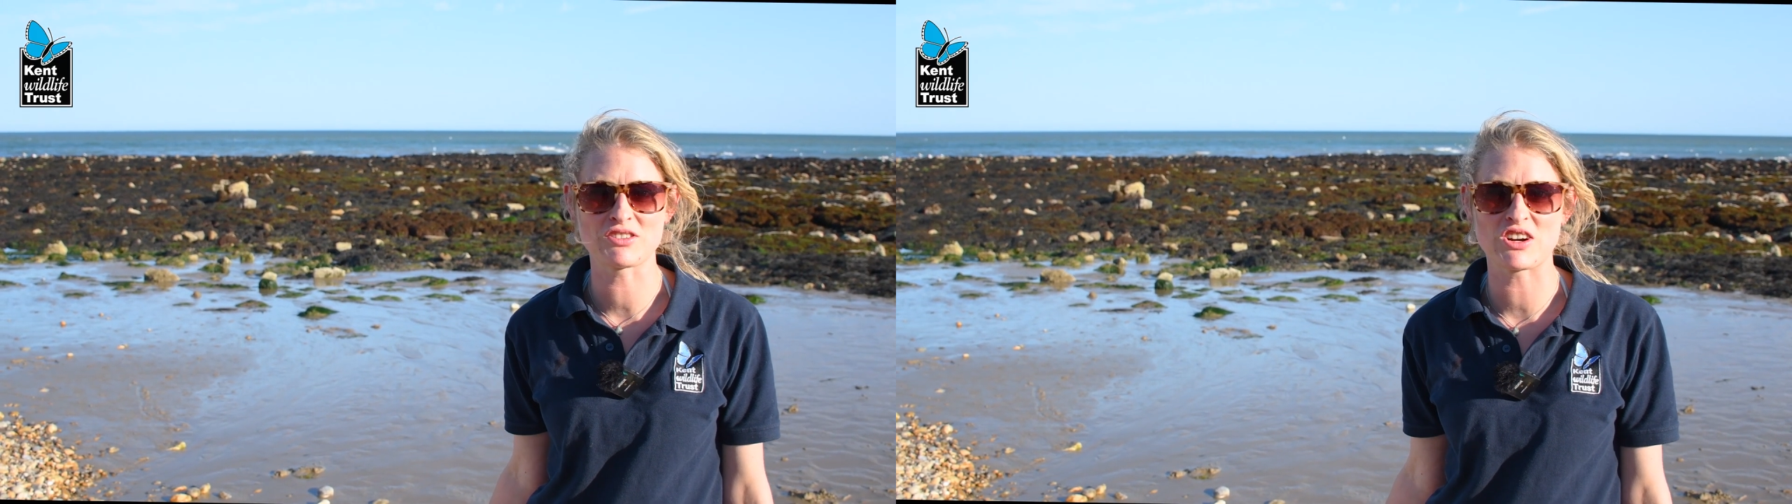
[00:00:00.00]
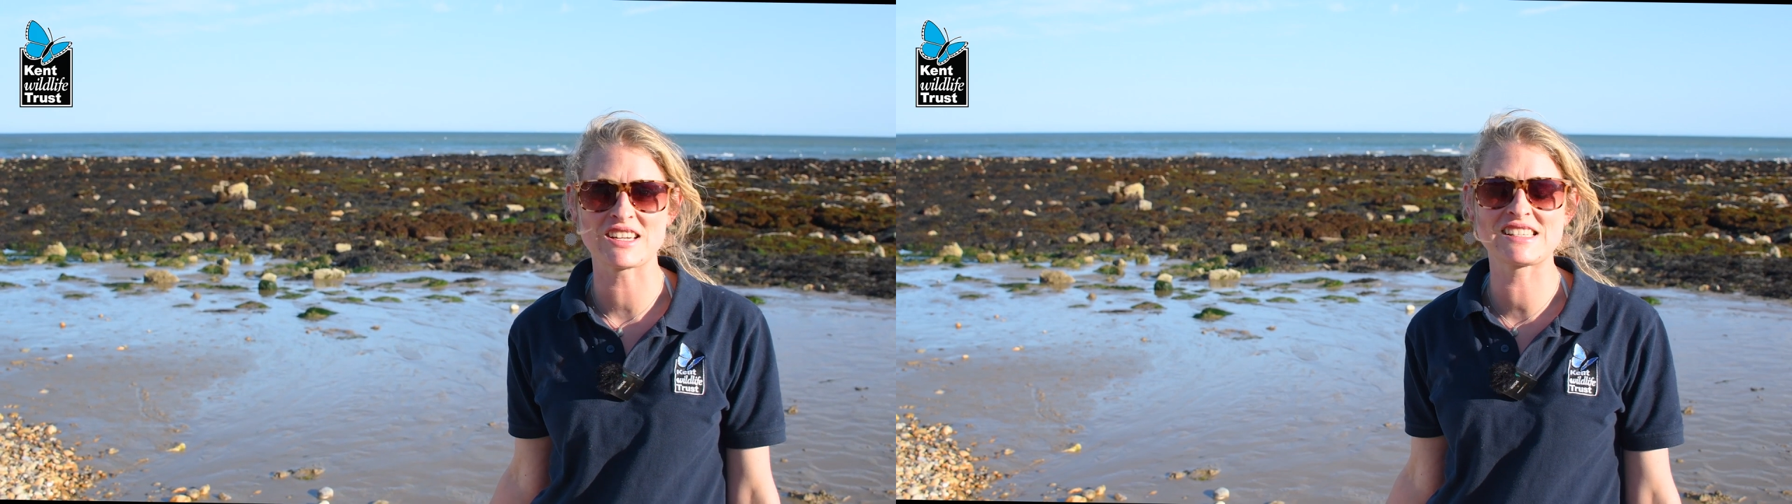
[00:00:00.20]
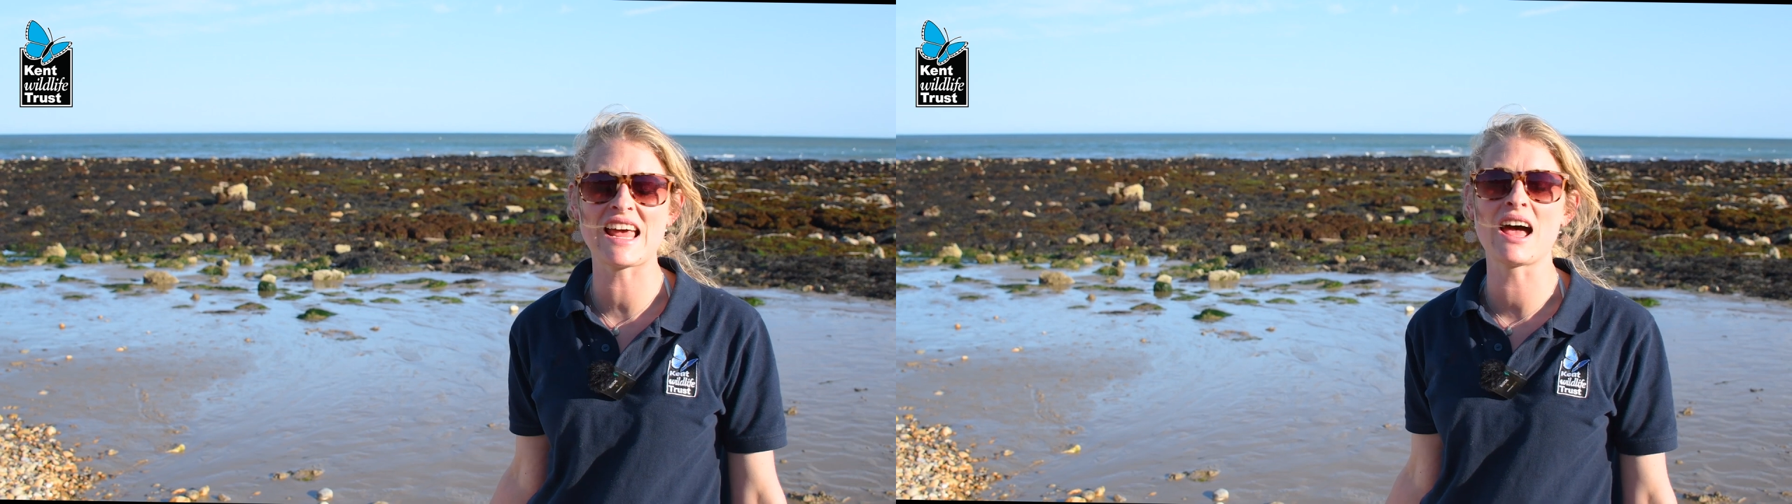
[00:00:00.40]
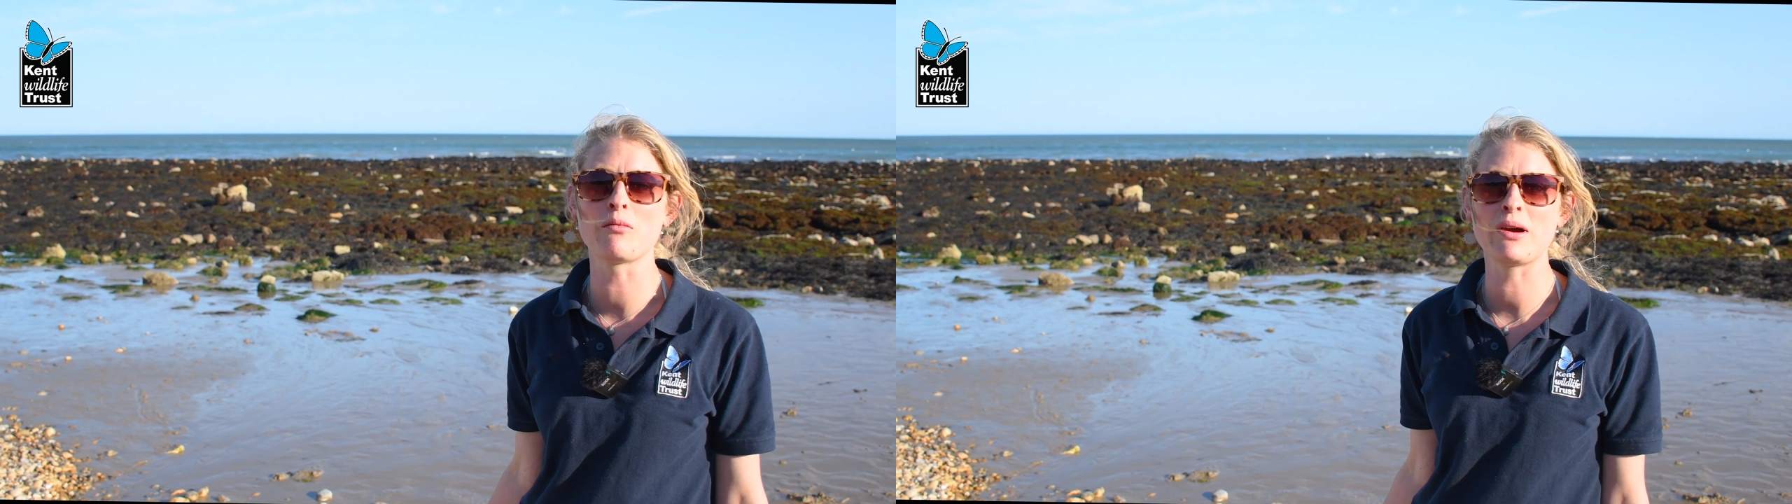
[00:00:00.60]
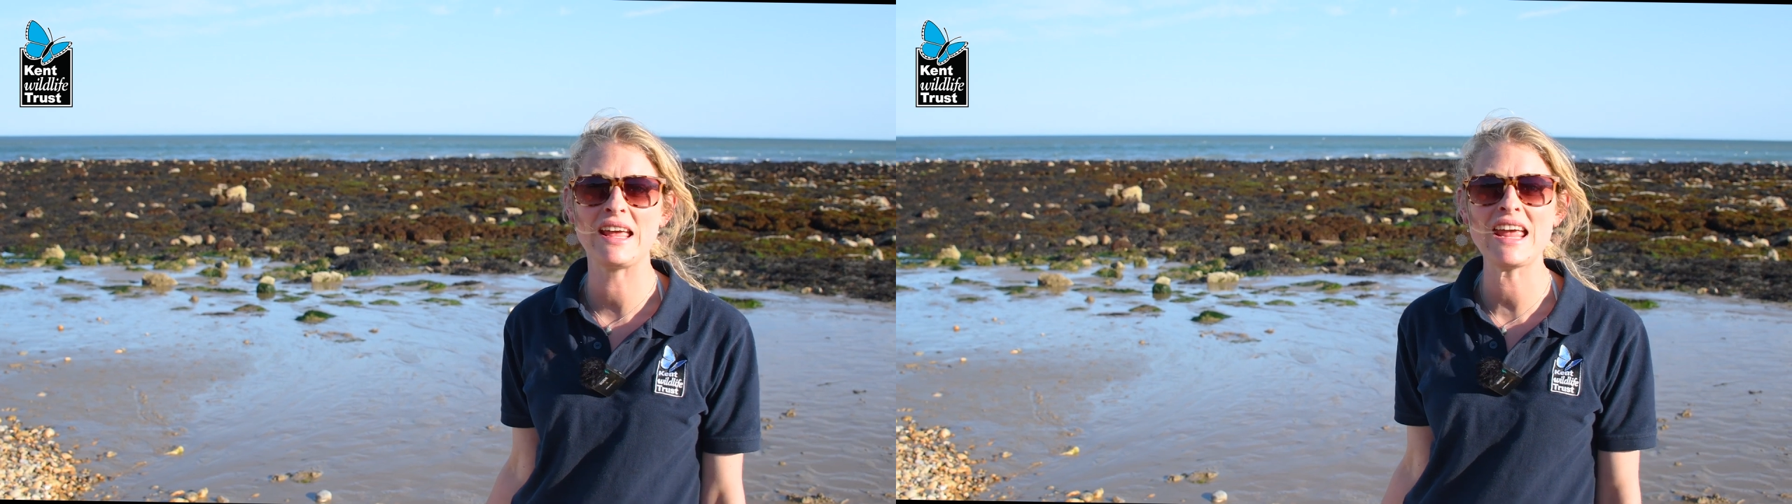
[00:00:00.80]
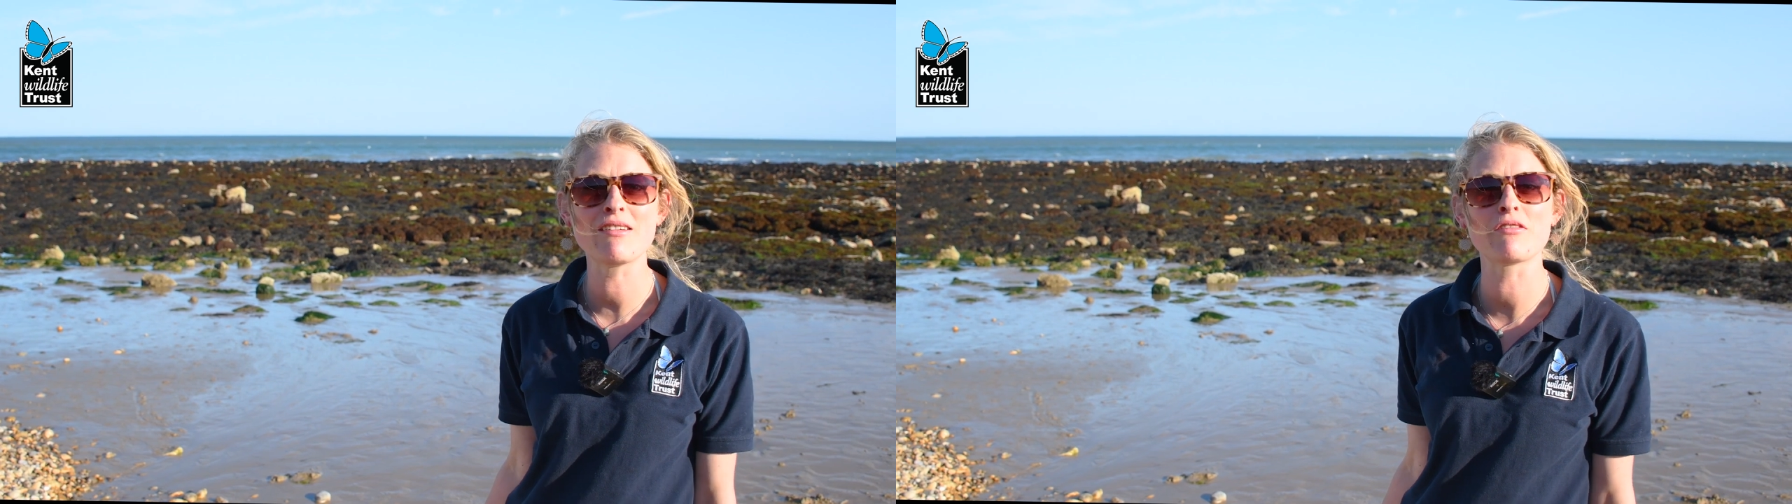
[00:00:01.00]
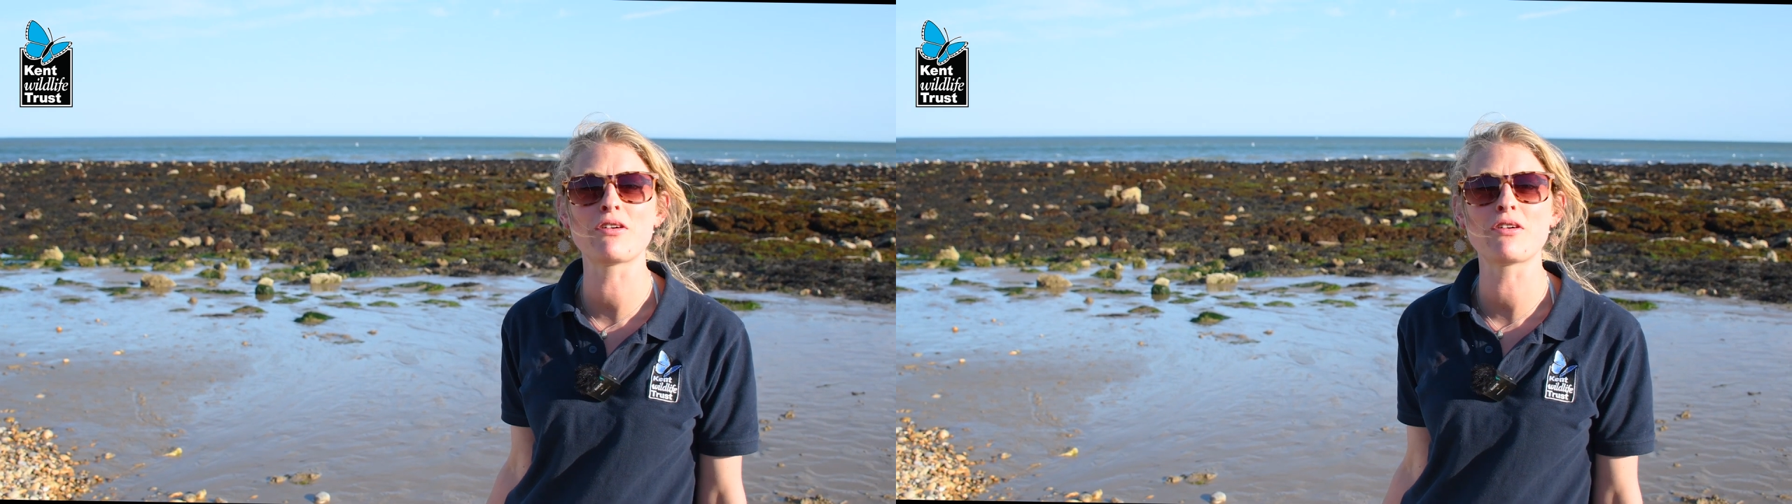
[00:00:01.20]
Trust, and we're here at